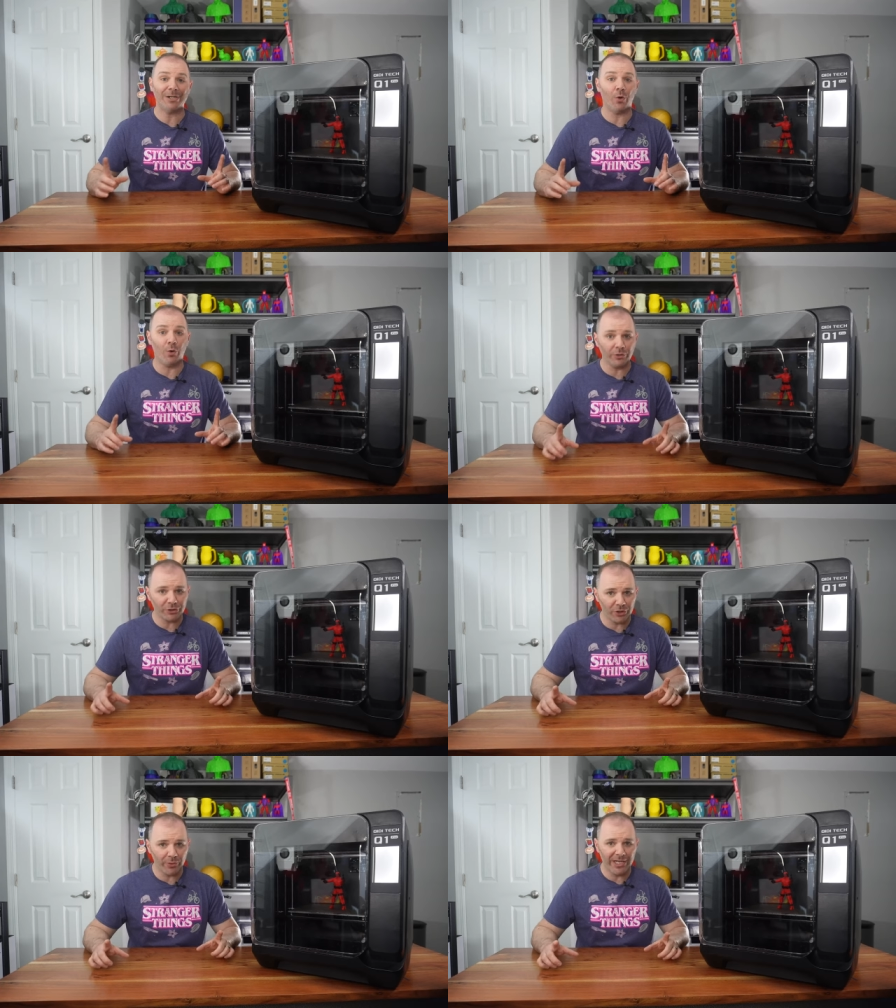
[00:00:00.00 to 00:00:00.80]
And
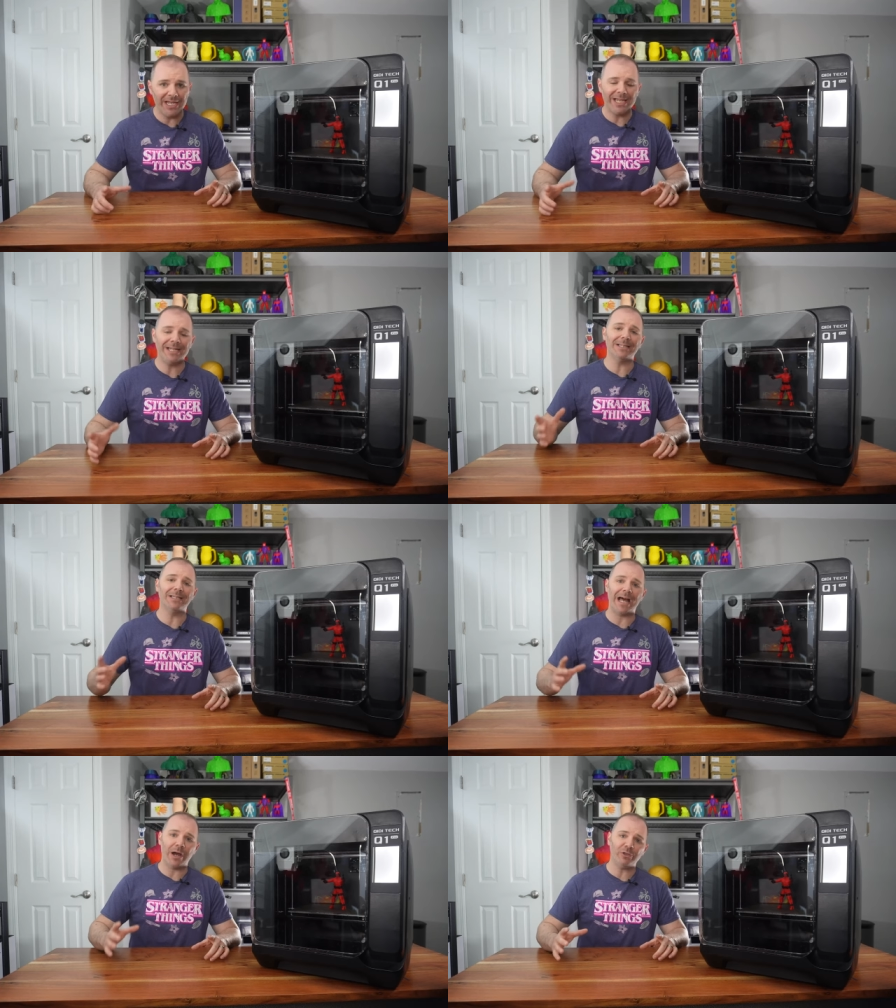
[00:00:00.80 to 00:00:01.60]
also, it
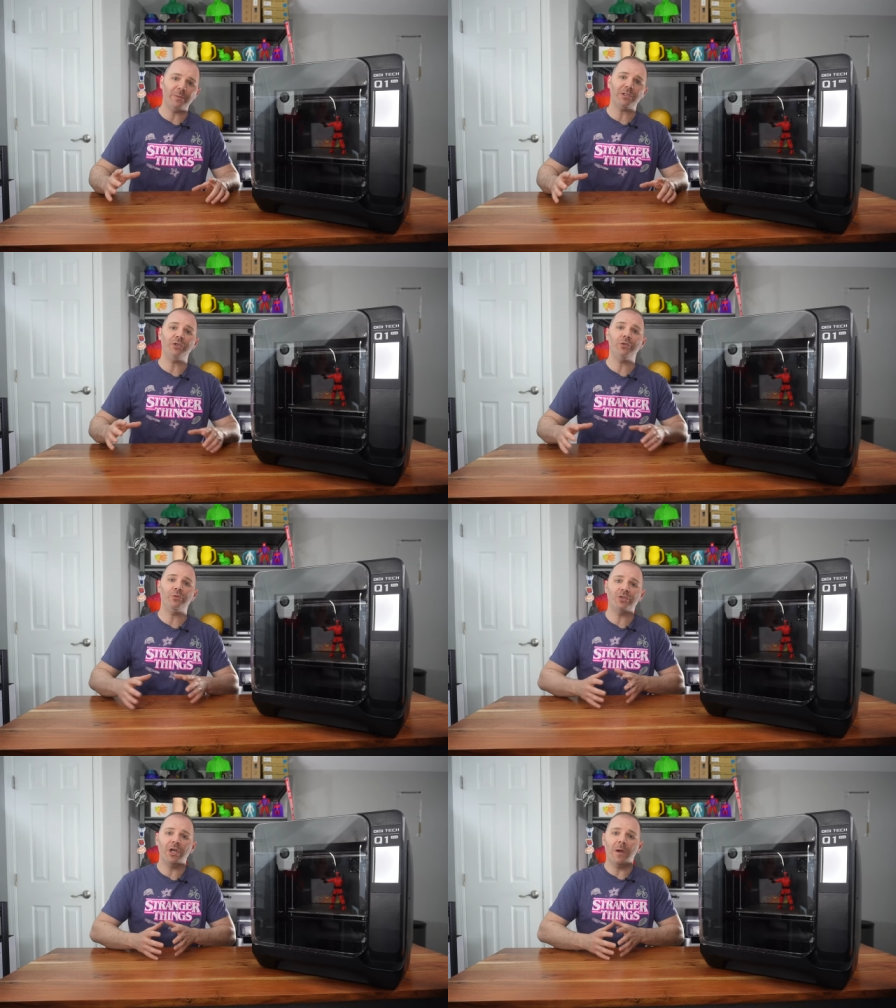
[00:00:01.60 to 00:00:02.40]
allows me to
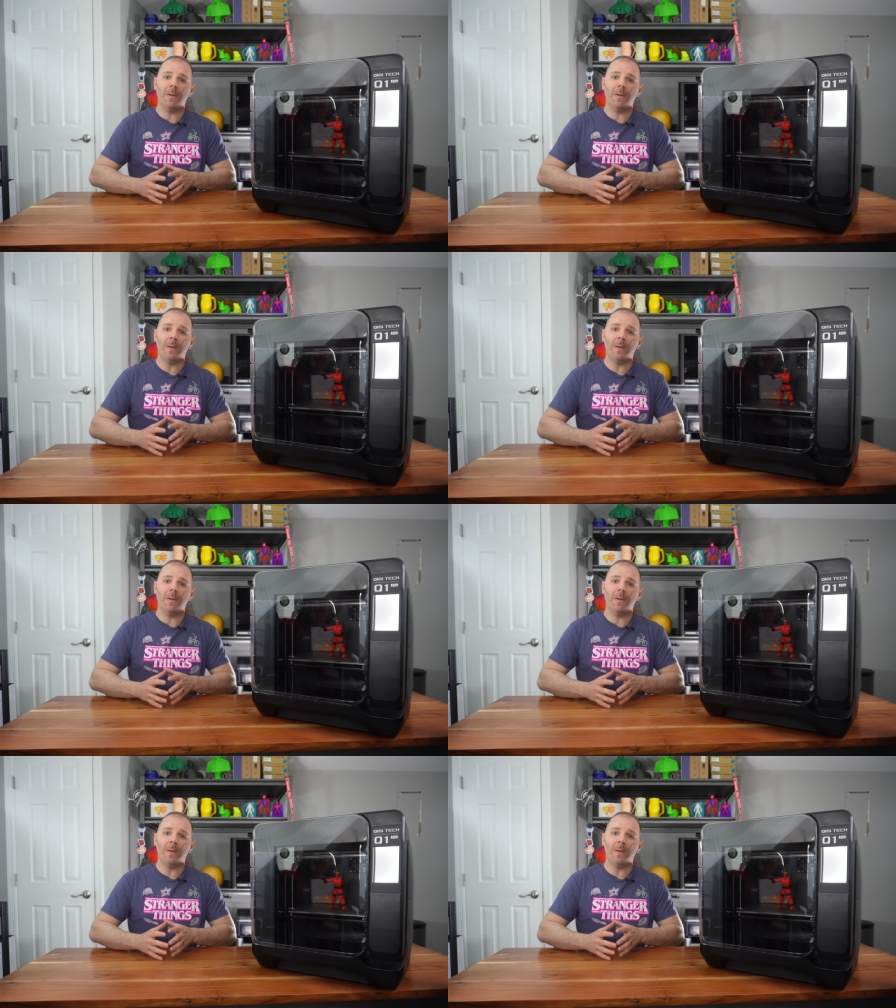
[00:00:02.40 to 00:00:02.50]
use